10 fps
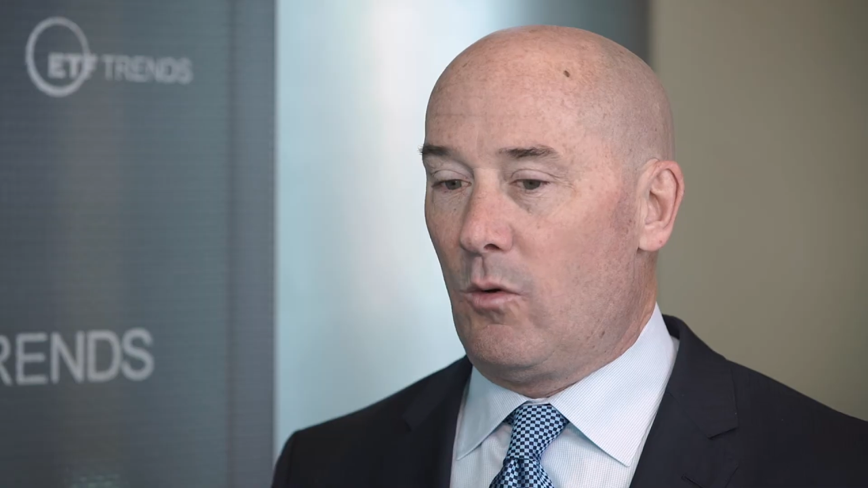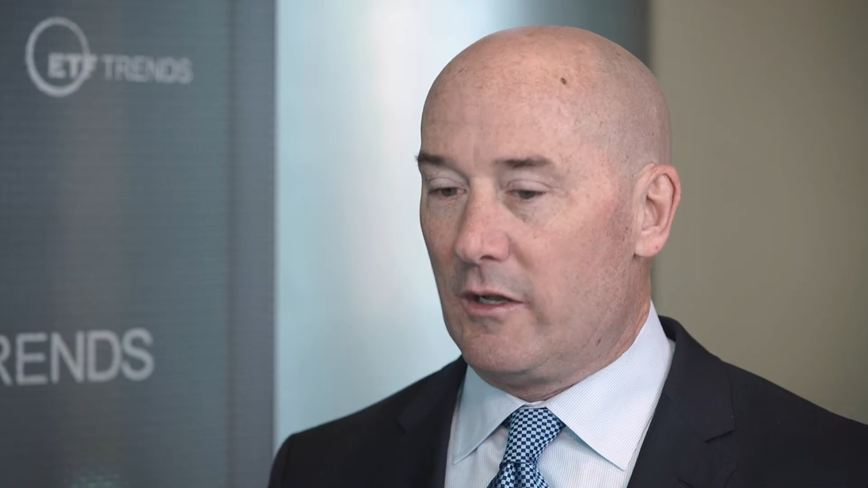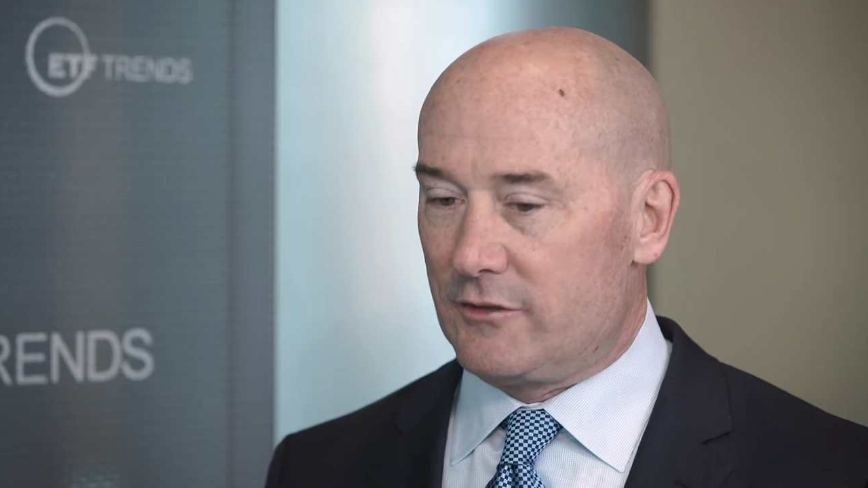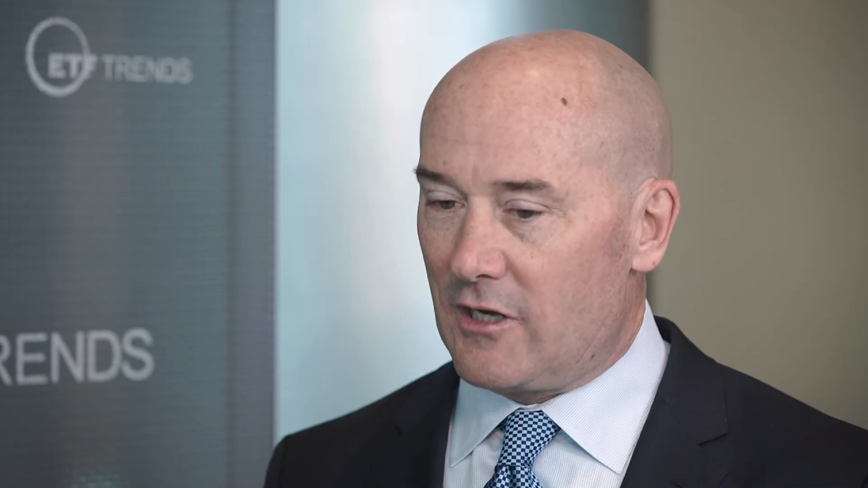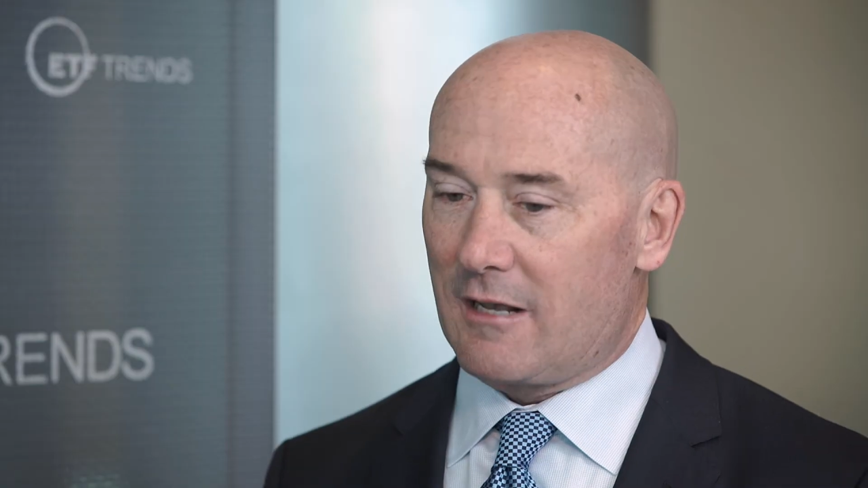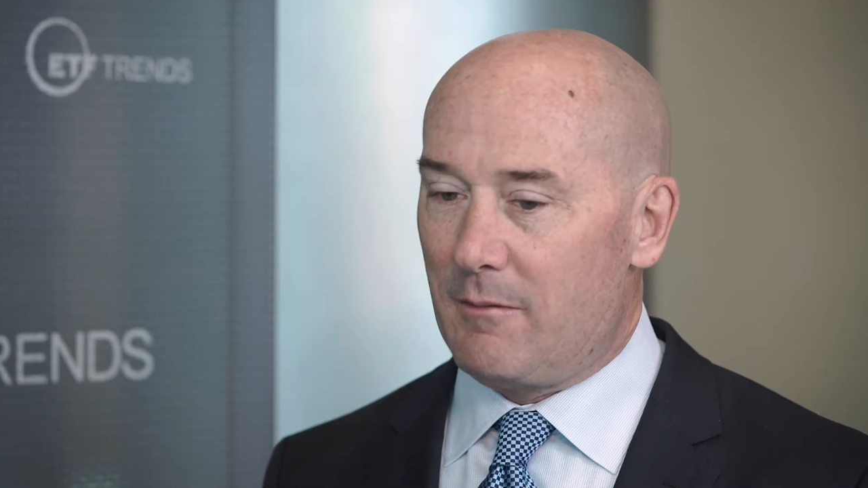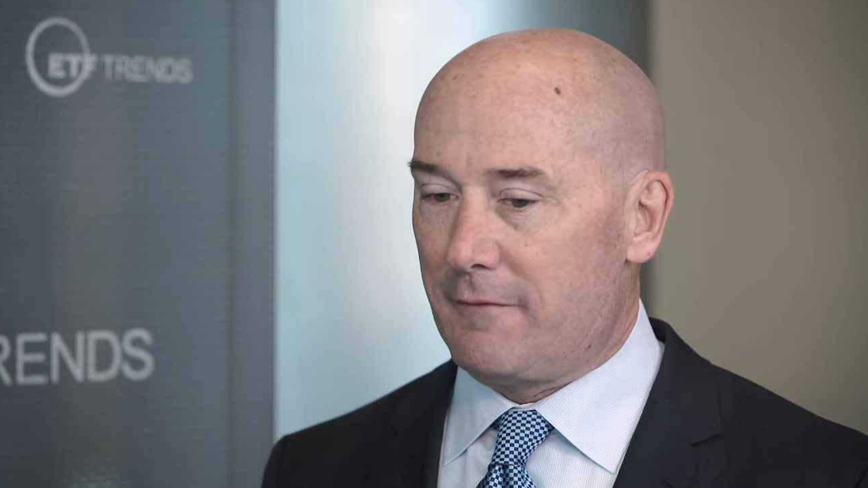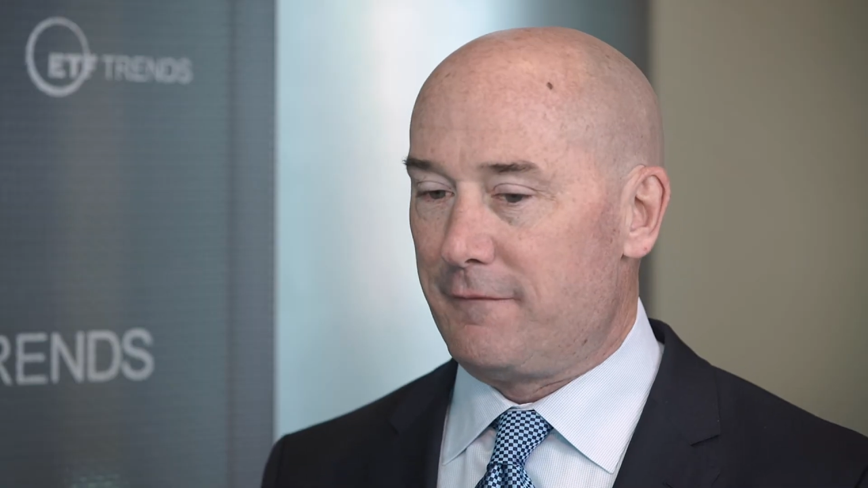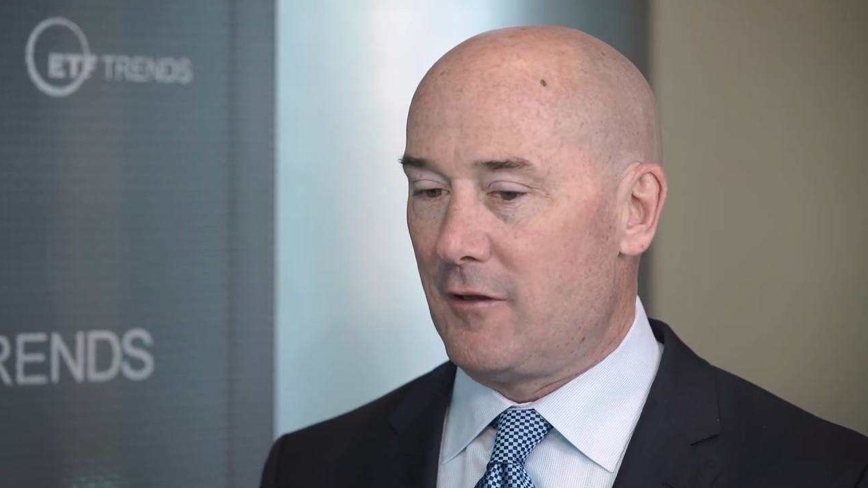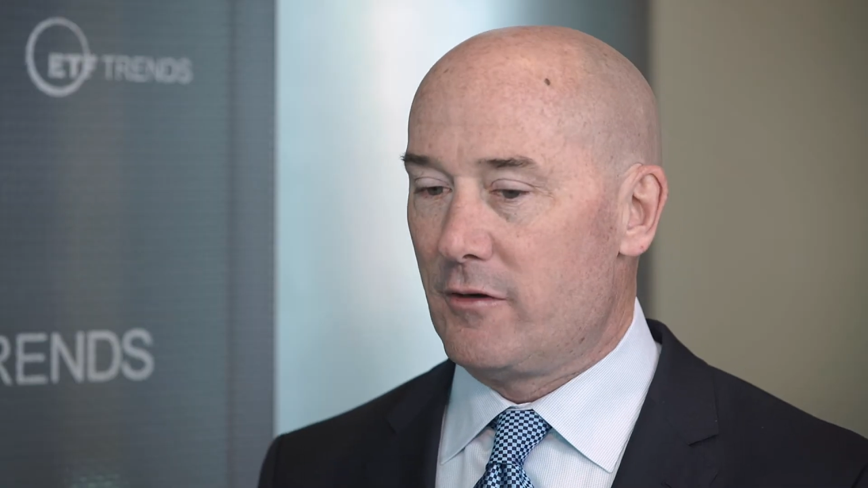Well, talk
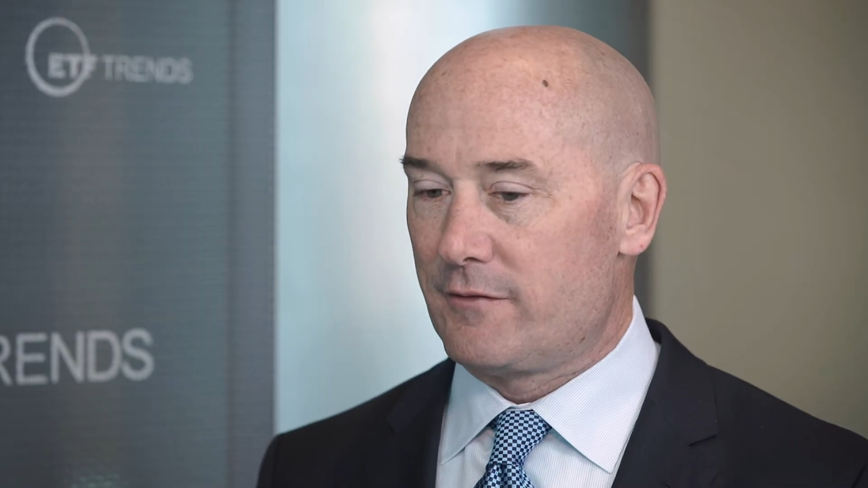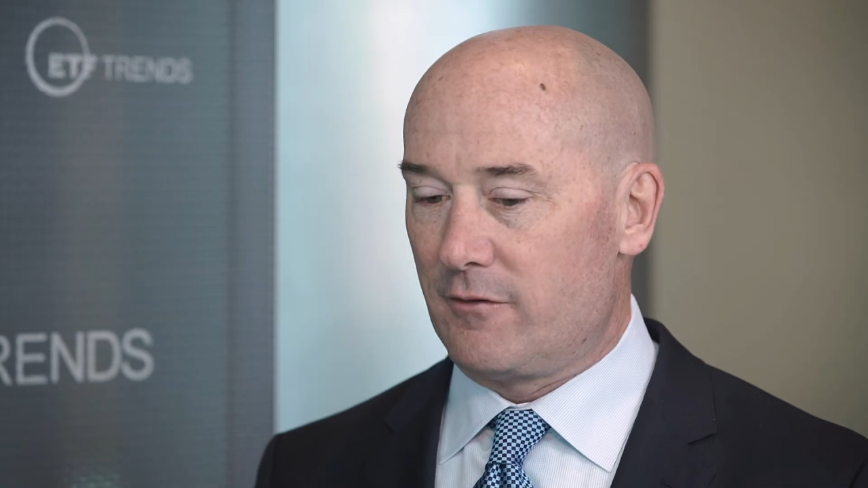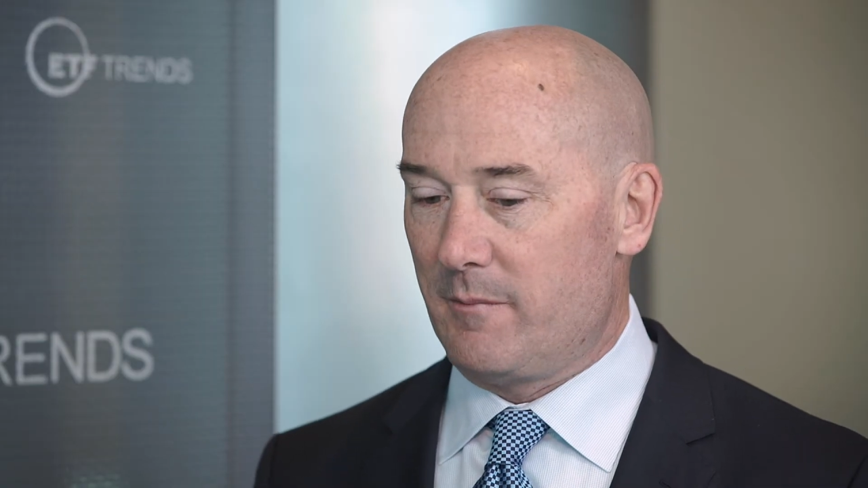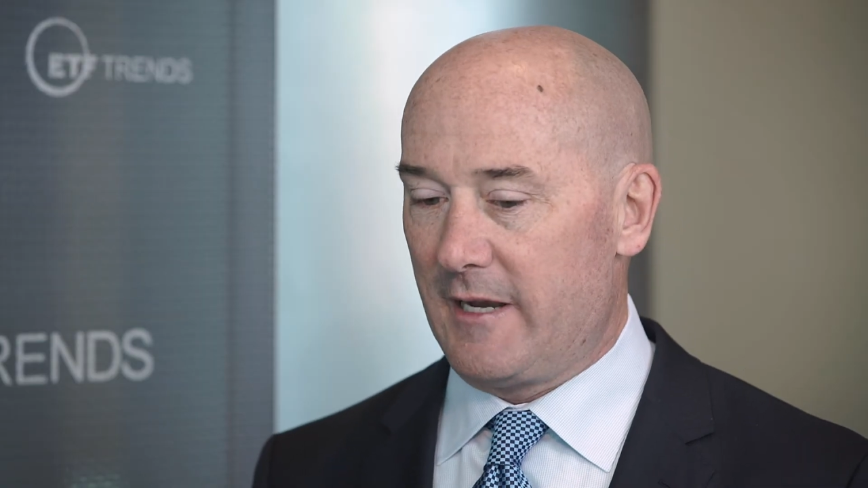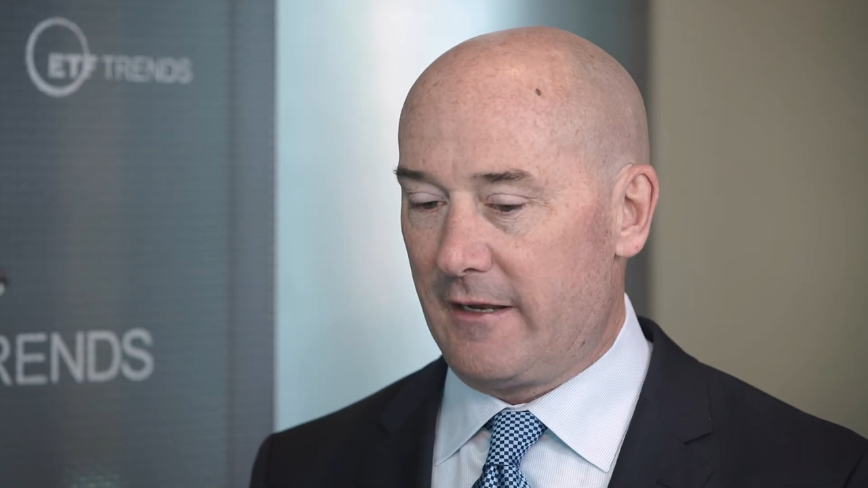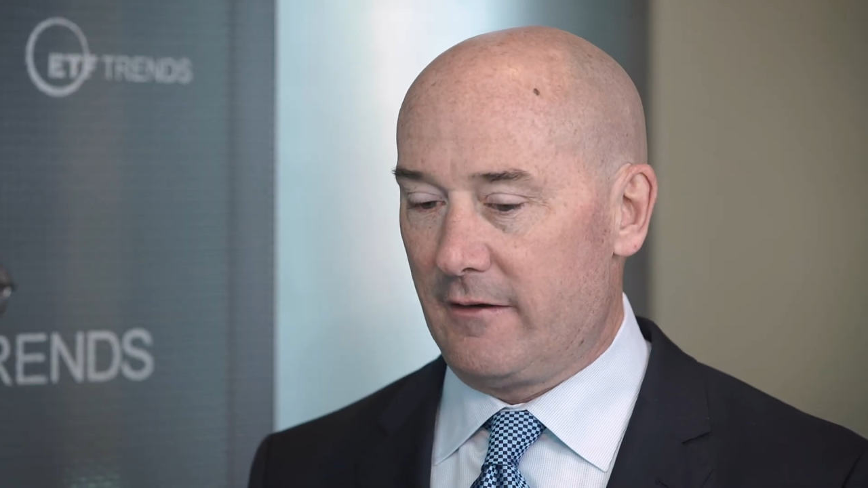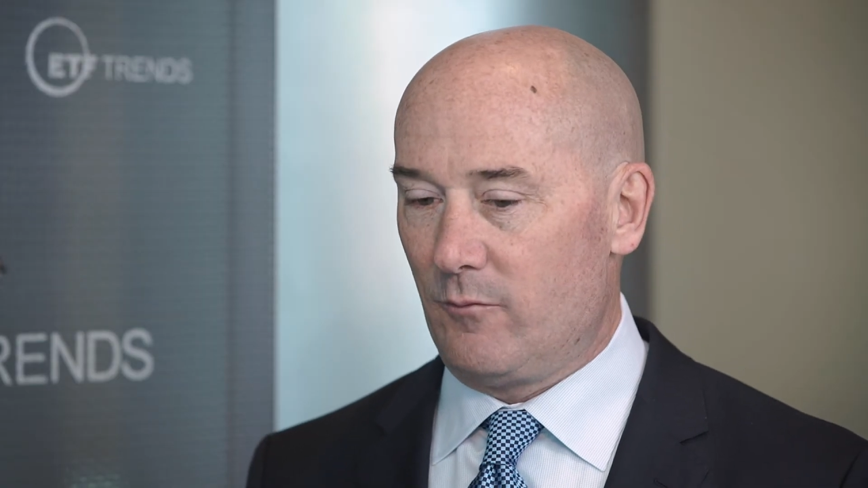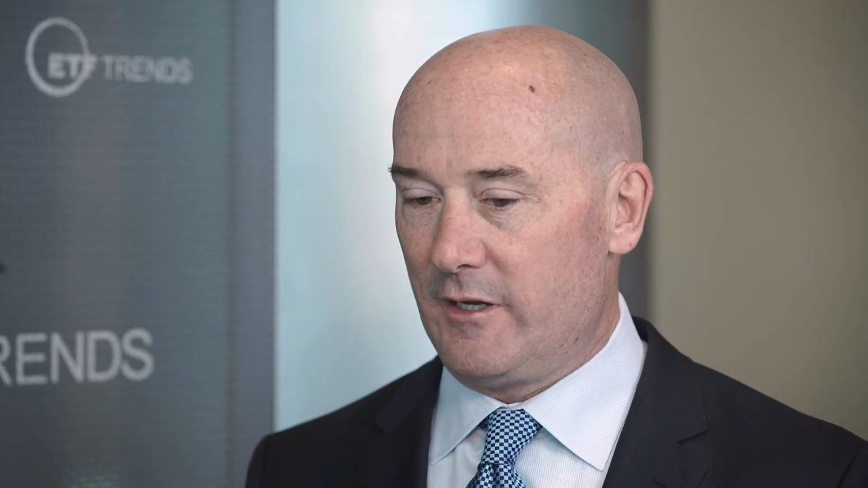about flows for a minute.